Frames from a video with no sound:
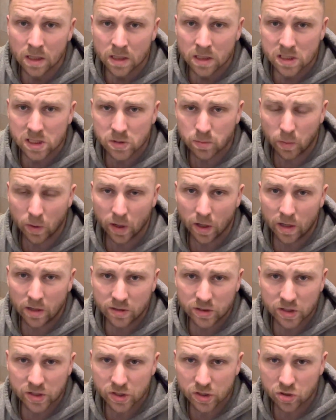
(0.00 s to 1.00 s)
spur,
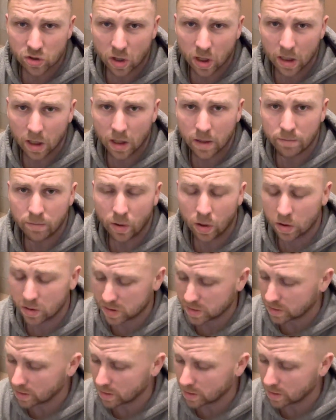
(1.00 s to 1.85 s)
just a dry line box.